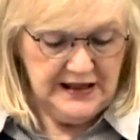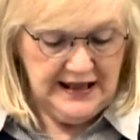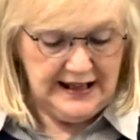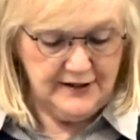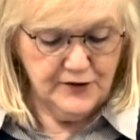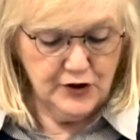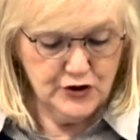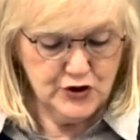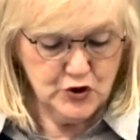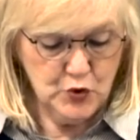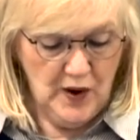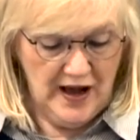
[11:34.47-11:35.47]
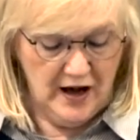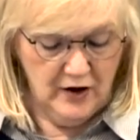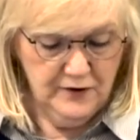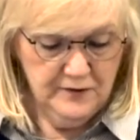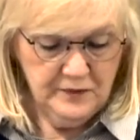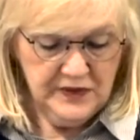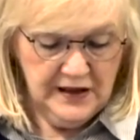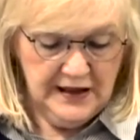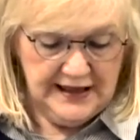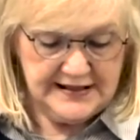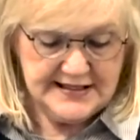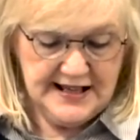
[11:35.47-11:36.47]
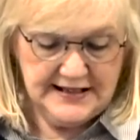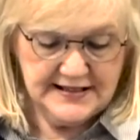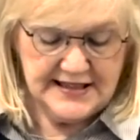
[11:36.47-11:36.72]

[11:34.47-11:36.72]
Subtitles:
In verse 12, it says,